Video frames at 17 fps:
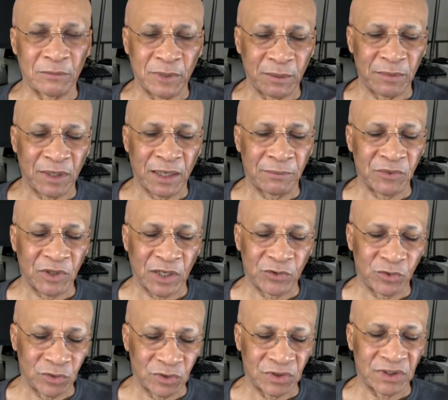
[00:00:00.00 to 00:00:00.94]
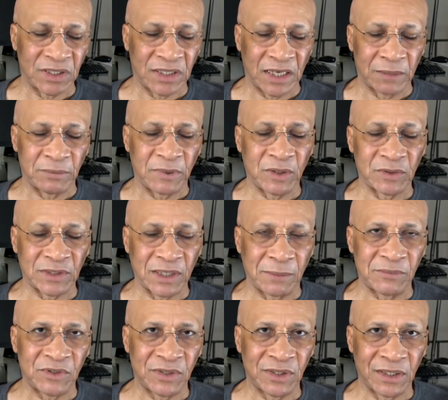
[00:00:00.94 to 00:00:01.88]
Maybe I shouldn't say that because
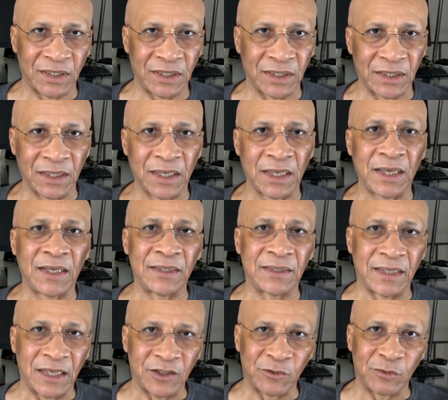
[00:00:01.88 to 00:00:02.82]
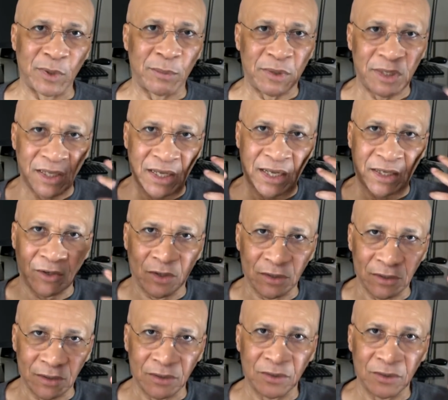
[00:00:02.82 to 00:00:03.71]
I'm seeing things maybe they are not